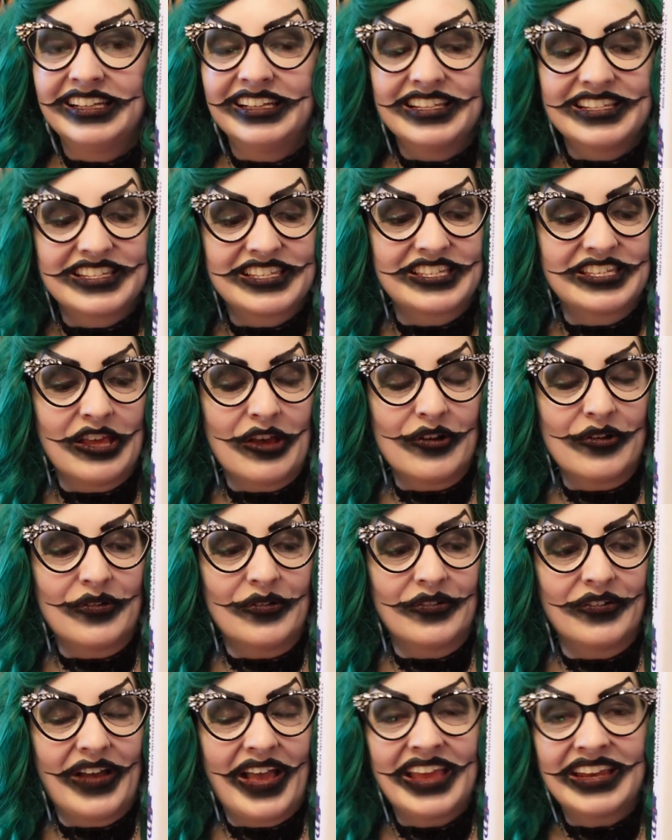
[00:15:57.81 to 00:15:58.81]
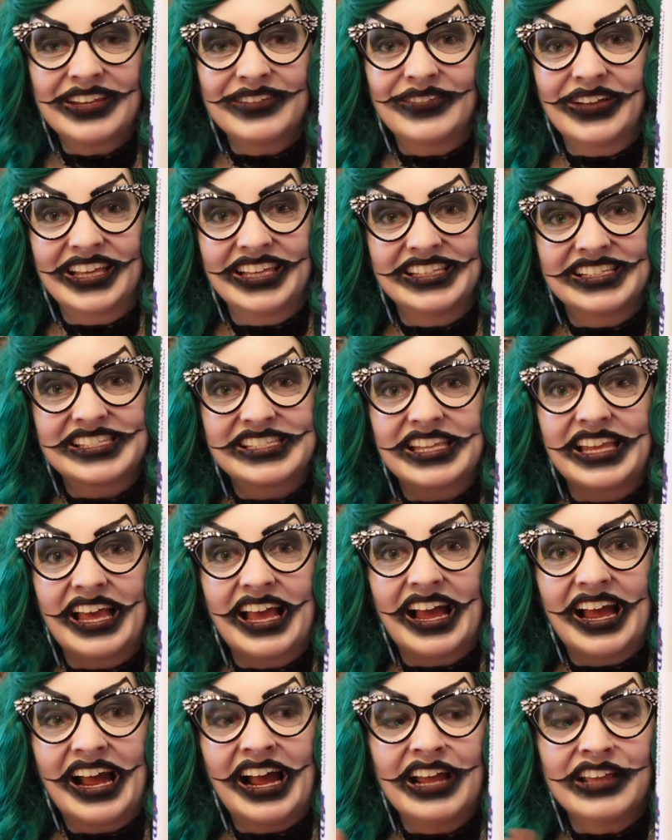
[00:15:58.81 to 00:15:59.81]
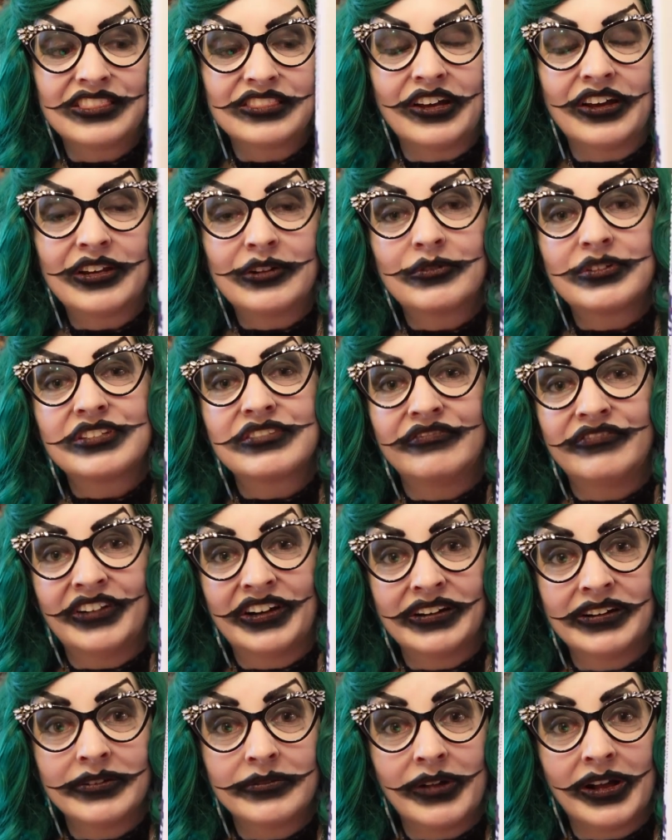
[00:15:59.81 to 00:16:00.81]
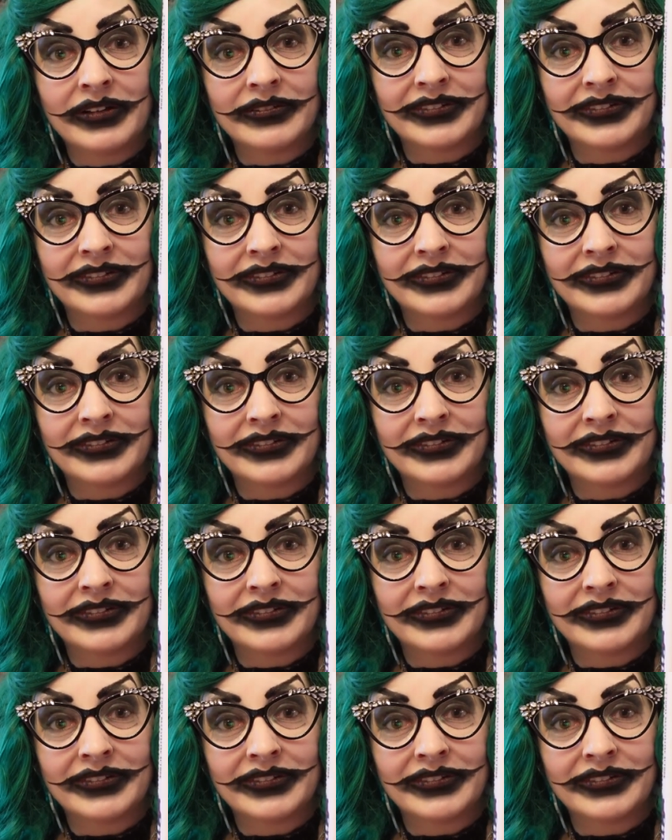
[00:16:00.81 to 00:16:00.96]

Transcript: So anyways, I thought it was very well